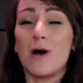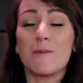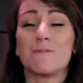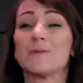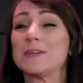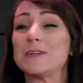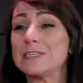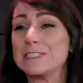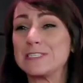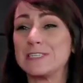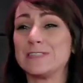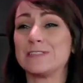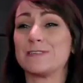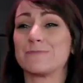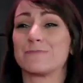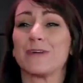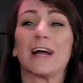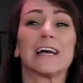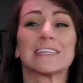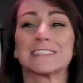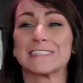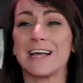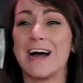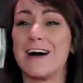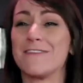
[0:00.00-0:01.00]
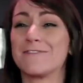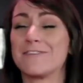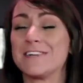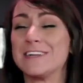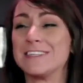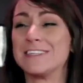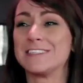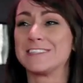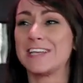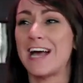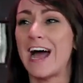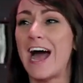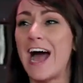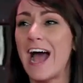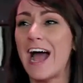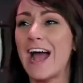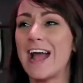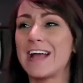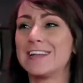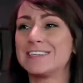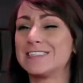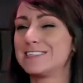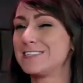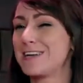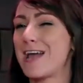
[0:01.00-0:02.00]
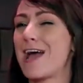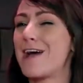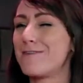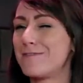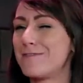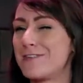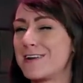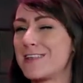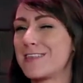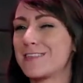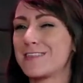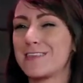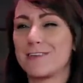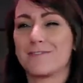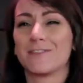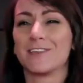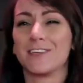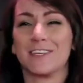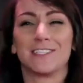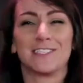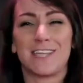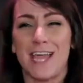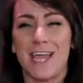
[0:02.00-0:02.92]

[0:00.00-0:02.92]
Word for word: up until the press conference, I didn't have anything really